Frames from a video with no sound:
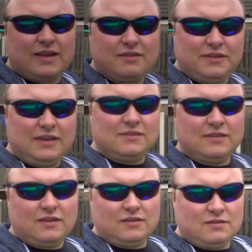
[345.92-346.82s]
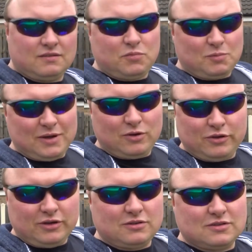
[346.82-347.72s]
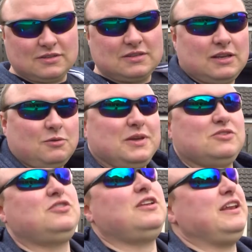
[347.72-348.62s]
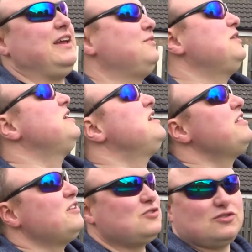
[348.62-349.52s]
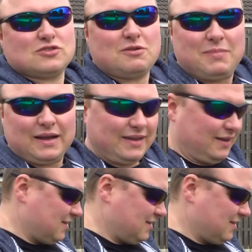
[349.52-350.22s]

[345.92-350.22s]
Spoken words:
I've eaten and put my hoodie on, because it's a little bit chilly now, the sun's gone back in.